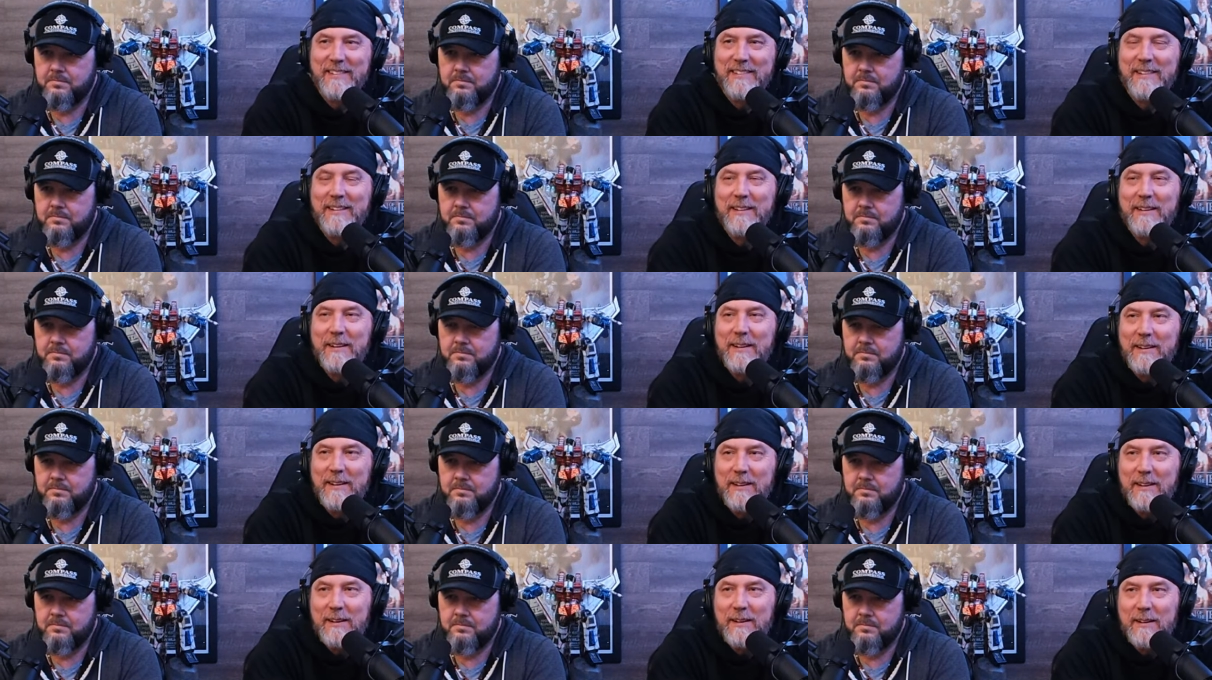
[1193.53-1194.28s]

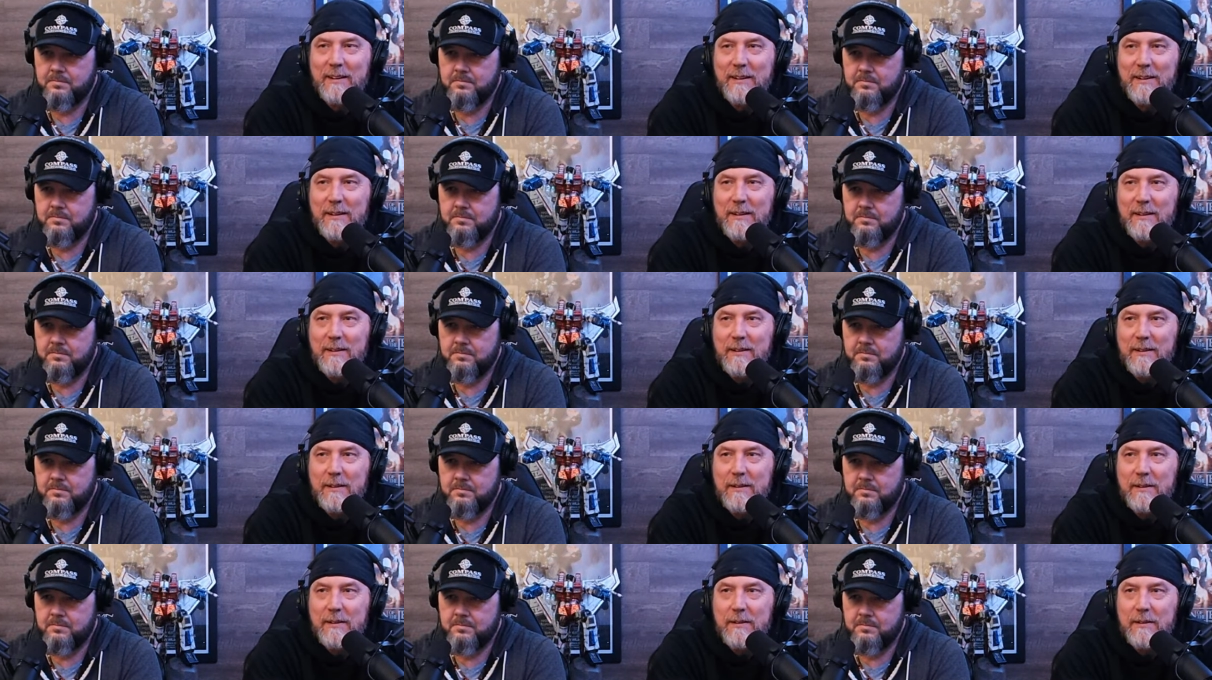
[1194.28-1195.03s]

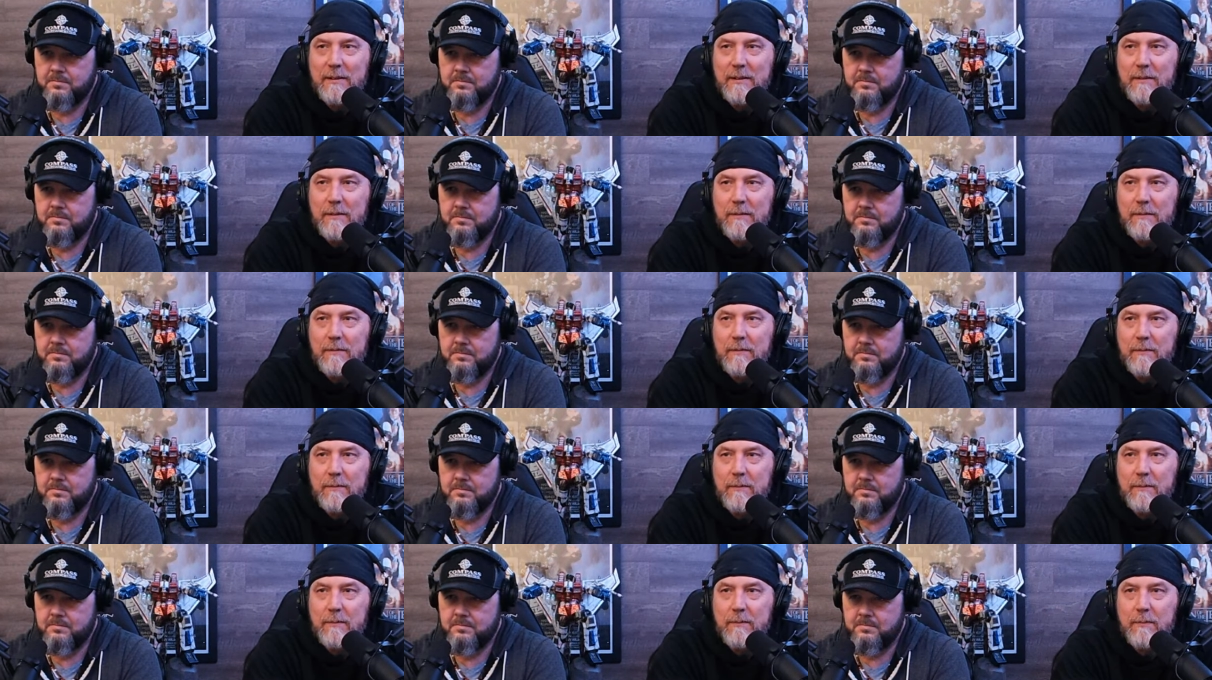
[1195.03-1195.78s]

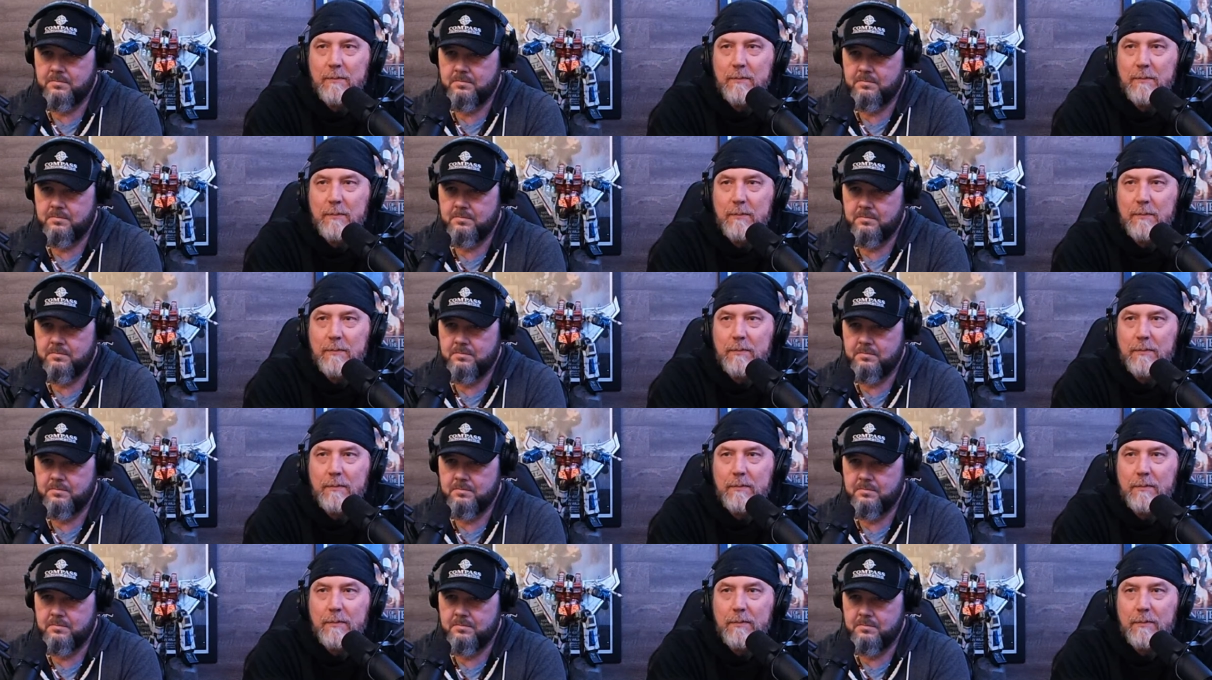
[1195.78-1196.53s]

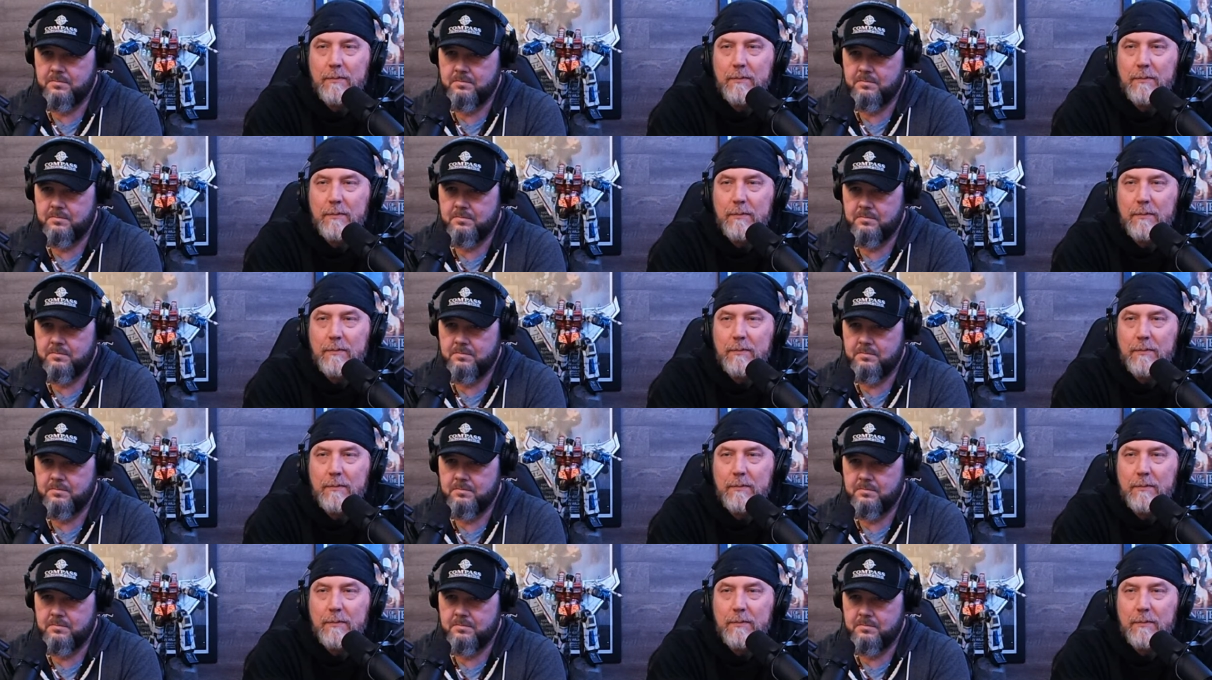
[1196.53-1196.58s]
Nobody speaks.